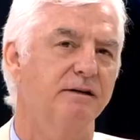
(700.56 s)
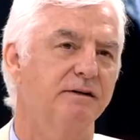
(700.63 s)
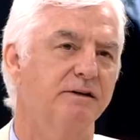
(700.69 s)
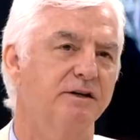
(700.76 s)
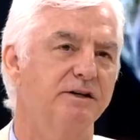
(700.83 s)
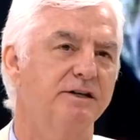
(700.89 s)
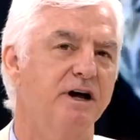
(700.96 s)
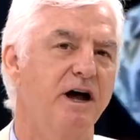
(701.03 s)

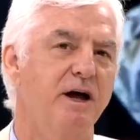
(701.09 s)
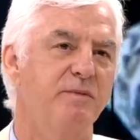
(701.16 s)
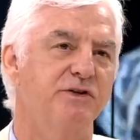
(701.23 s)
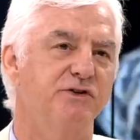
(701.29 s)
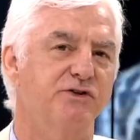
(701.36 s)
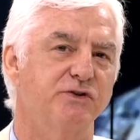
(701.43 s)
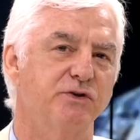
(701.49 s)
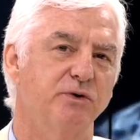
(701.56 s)
the
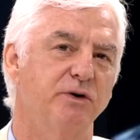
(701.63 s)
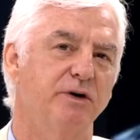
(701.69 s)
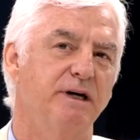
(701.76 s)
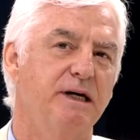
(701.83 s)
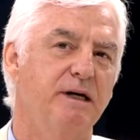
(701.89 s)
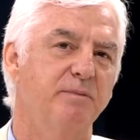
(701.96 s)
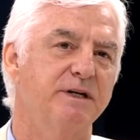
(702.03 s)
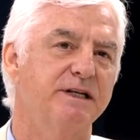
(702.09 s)
diamond
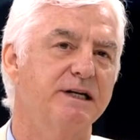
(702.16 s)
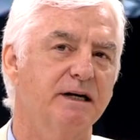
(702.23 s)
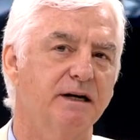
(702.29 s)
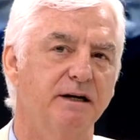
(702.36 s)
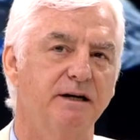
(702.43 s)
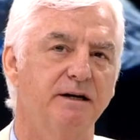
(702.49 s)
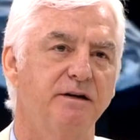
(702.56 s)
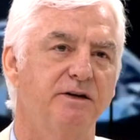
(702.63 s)
story,
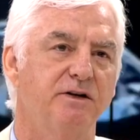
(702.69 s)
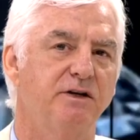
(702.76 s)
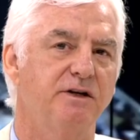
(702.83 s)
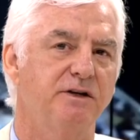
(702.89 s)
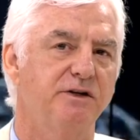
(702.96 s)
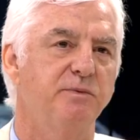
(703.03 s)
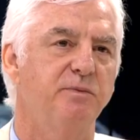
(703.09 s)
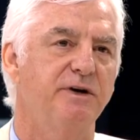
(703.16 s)
particularly
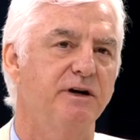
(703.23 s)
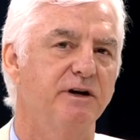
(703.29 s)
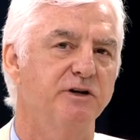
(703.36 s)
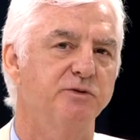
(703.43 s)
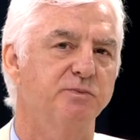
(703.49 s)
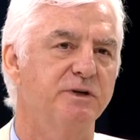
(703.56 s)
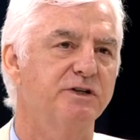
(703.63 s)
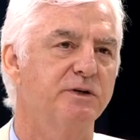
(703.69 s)
De
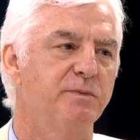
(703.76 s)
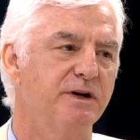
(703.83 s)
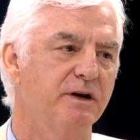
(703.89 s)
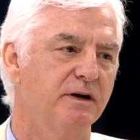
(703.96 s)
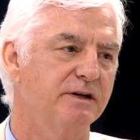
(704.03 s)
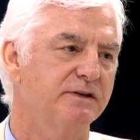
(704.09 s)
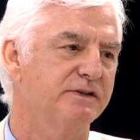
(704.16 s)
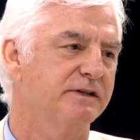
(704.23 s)
Beers, but to be
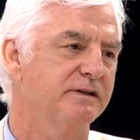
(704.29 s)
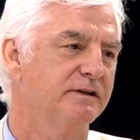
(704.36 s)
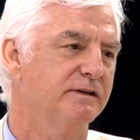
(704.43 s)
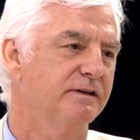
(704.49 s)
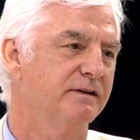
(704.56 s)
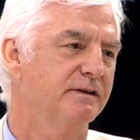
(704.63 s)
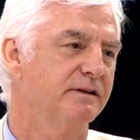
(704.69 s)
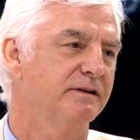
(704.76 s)
honest,
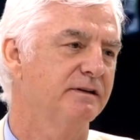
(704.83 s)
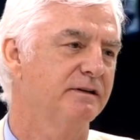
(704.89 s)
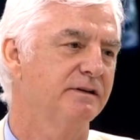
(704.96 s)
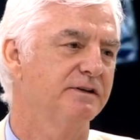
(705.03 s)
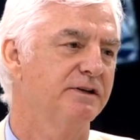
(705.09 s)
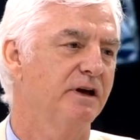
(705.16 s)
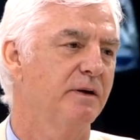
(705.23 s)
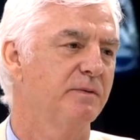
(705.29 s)

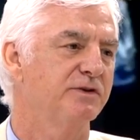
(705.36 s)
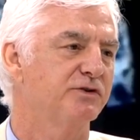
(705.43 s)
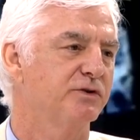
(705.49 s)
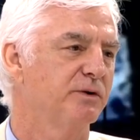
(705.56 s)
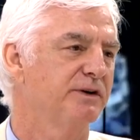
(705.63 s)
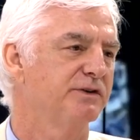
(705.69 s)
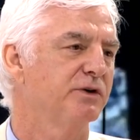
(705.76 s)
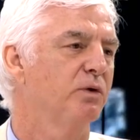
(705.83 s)
the diamond
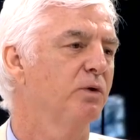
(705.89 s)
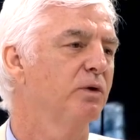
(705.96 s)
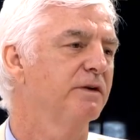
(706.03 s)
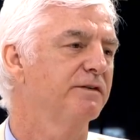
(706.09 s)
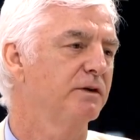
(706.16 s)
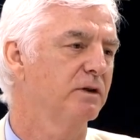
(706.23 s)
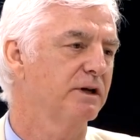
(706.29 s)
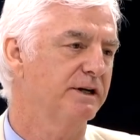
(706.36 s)
story as a whole,
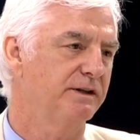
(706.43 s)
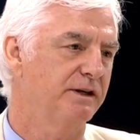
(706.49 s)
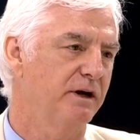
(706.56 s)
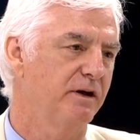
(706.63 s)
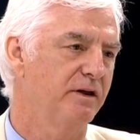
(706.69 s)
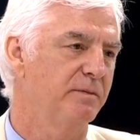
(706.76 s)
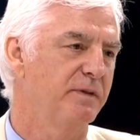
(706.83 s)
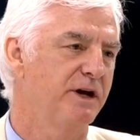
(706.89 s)
if you look at the
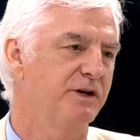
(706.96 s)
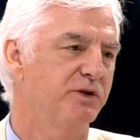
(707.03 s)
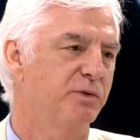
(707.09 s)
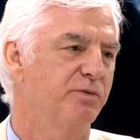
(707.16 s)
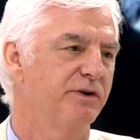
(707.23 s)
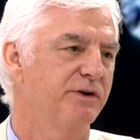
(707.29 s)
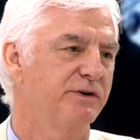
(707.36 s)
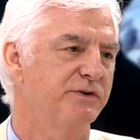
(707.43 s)
other major
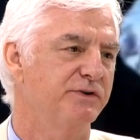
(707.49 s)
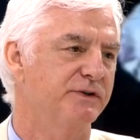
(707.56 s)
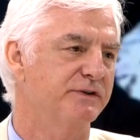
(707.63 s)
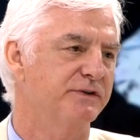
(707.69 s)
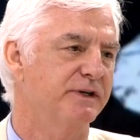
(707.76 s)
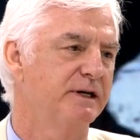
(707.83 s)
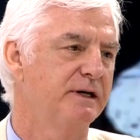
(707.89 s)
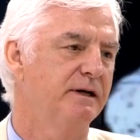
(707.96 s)

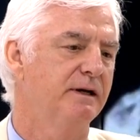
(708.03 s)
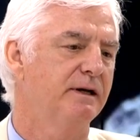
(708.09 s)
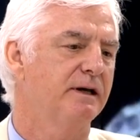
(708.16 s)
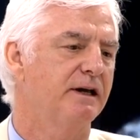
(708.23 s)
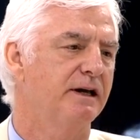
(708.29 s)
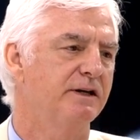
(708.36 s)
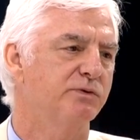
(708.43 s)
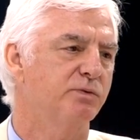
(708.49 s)
producers,
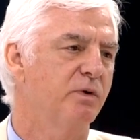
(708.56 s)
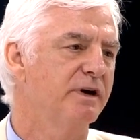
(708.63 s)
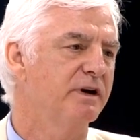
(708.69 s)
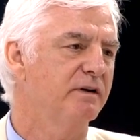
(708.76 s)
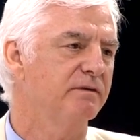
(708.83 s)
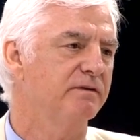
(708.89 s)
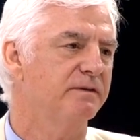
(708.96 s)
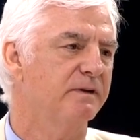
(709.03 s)
is one
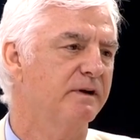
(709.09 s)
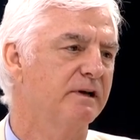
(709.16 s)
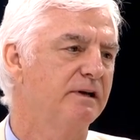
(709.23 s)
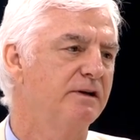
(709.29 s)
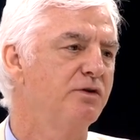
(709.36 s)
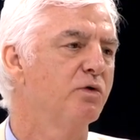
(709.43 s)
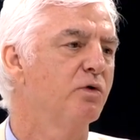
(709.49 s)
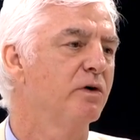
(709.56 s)
of
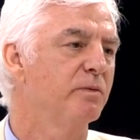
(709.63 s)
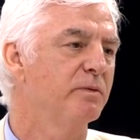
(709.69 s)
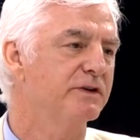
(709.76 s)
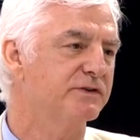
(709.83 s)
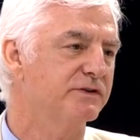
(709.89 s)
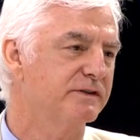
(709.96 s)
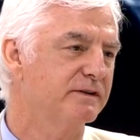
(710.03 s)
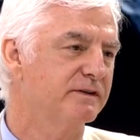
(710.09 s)

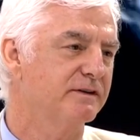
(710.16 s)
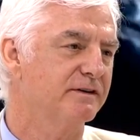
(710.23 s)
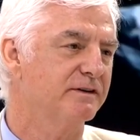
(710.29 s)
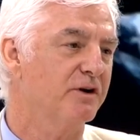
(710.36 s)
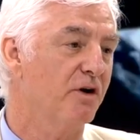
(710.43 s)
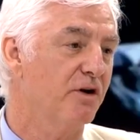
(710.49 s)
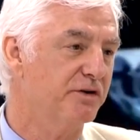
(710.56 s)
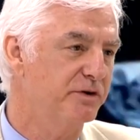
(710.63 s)
enormous
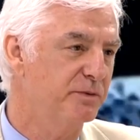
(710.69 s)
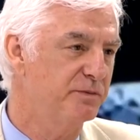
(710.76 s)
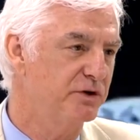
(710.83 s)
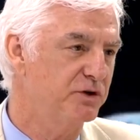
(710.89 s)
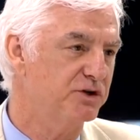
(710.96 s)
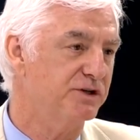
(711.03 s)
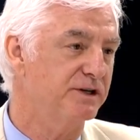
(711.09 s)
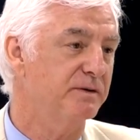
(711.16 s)

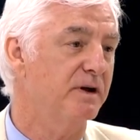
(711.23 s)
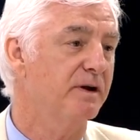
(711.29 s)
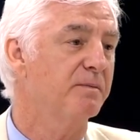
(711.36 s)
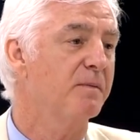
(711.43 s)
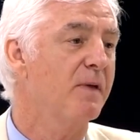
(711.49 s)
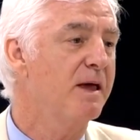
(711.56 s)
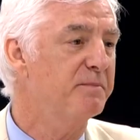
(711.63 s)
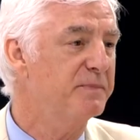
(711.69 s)
contribution,
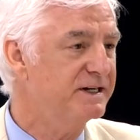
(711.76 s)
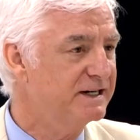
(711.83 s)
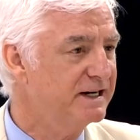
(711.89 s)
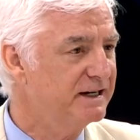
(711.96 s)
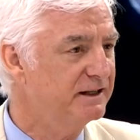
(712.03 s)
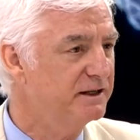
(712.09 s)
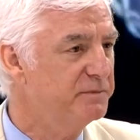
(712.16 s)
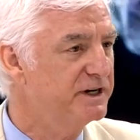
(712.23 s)

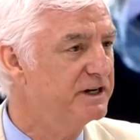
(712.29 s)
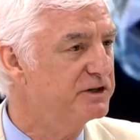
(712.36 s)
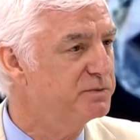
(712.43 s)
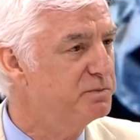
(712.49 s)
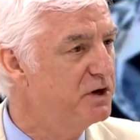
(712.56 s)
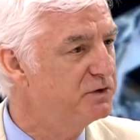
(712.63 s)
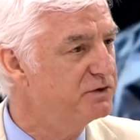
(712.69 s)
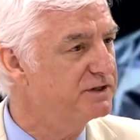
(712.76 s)
particularly because
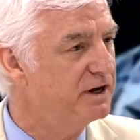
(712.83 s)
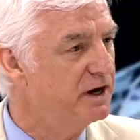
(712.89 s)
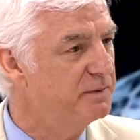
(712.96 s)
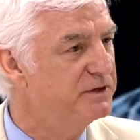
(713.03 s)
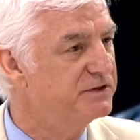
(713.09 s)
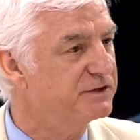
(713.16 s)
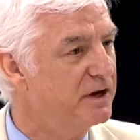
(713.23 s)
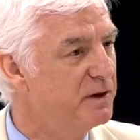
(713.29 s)
most
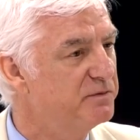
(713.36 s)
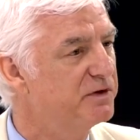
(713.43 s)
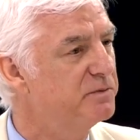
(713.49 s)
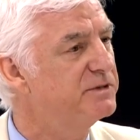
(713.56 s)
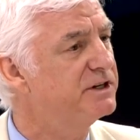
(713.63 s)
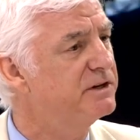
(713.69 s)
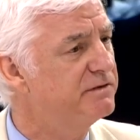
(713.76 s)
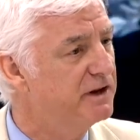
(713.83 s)
diamonds come
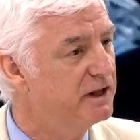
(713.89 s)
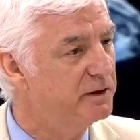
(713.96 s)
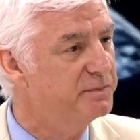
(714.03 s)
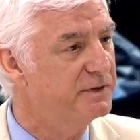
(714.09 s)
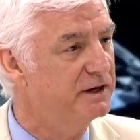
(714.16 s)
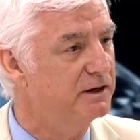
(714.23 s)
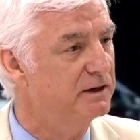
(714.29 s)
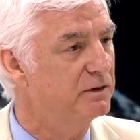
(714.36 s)
from the
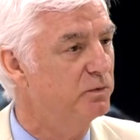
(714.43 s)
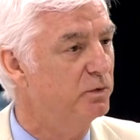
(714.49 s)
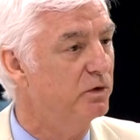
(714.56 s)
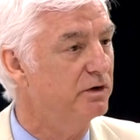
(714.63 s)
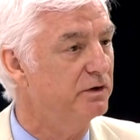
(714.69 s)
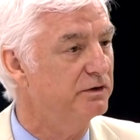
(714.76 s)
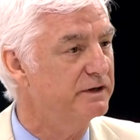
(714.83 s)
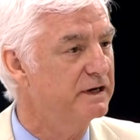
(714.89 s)
developing
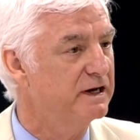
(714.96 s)
world.